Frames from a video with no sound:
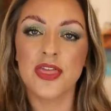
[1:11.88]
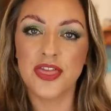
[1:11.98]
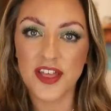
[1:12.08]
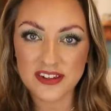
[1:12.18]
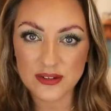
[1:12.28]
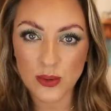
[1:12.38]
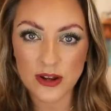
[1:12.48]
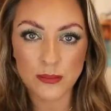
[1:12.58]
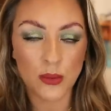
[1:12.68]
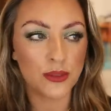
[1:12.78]
This
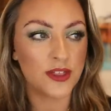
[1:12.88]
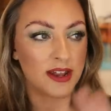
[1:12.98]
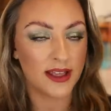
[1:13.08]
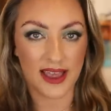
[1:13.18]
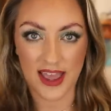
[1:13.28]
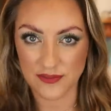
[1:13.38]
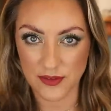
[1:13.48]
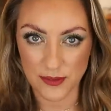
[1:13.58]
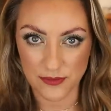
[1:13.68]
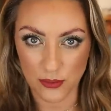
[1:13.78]
one more than like
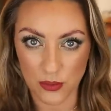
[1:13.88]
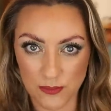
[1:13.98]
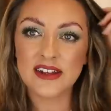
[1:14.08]
ever before.